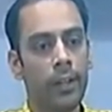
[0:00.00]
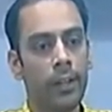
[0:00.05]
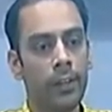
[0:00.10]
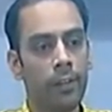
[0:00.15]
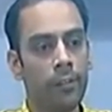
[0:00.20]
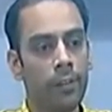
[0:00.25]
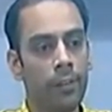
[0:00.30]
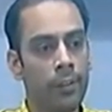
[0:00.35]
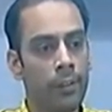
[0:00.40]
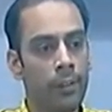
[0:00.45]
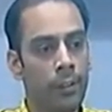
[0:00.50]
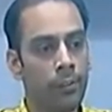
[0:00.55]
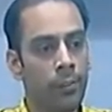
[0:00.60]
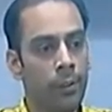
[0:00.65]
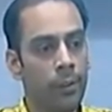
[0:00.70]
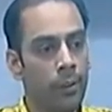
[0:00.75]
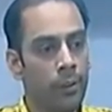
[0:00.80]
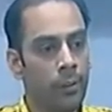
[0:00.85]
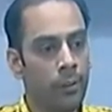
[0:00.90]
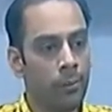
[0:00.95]
Otherwise,
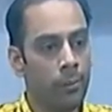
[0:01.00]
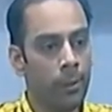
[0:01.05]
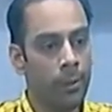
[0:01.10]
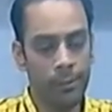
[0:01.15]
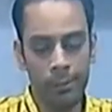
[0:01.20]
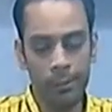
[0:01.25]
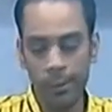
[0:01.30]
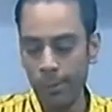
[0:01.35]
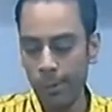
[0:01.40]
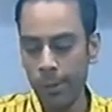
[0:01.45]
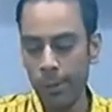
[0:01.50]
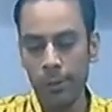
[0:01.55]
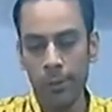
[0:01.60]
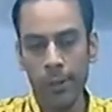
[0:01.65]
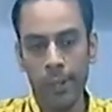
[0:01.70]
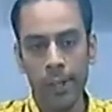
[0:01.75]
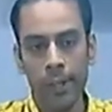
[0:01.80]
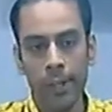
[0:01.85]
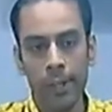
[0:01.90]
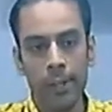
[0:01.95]
nobody will be
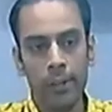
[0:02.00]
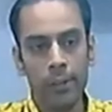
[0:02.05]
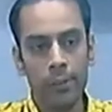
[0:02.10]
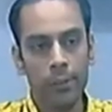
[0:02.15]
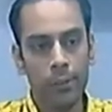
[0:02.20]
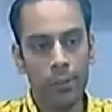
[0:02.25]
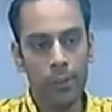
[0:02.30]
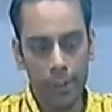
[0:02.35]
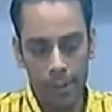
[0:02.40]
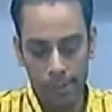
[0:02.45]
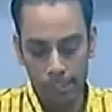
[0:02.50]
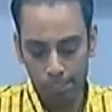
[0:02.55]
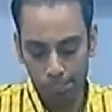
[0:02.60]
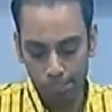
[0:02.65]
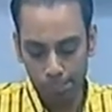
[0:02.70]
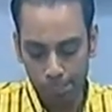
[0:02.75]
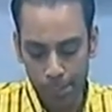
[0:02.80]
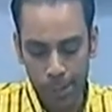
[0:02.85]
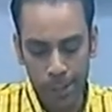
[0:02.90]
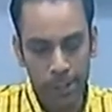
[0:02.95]
knowing, so
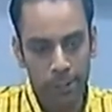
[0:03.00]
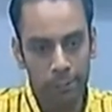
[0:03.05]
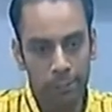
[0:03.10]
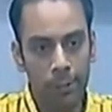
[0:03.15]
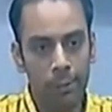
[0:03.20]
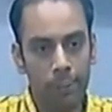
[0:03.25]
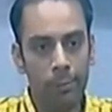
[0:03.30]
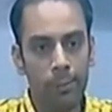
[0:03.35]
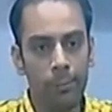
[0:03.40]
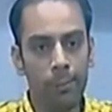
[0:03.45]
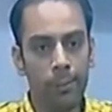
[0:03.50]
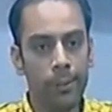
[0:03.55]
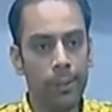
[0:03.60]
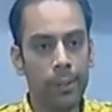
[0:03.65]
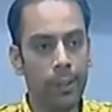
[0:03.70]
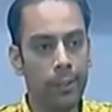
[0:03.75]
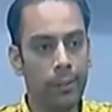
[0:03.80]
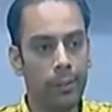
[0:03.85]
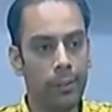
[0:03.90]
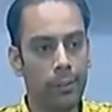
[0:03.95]
impact will be
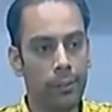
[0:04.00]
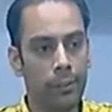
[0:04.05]
missing.